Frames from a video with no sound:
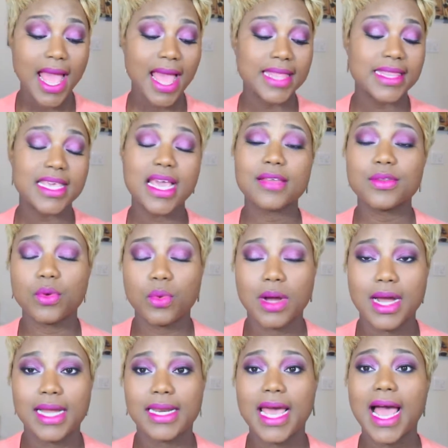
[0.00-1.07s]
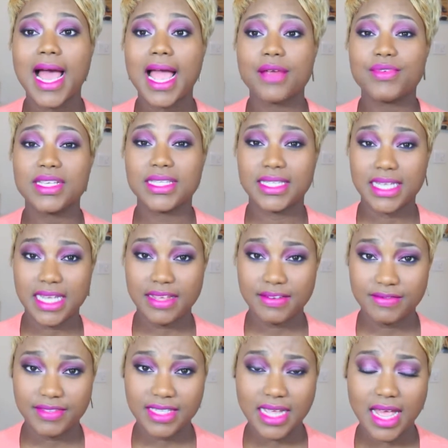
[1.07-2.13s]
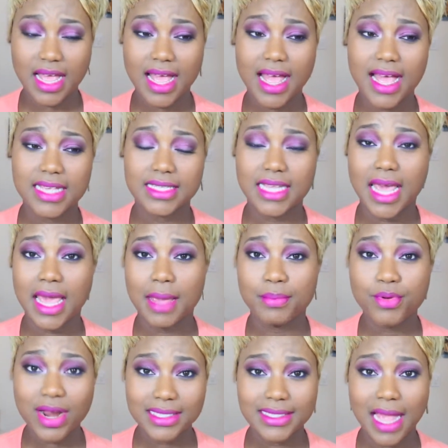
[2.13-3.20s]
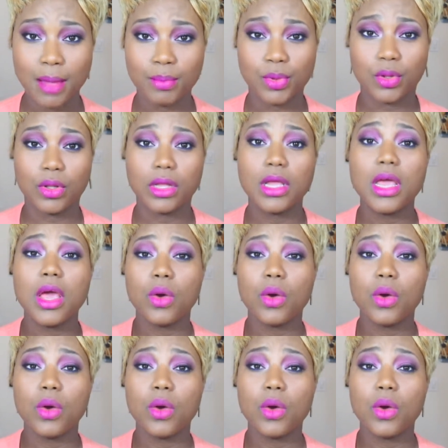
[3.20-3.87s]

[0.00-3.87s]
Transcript: and the other one I received as a press sample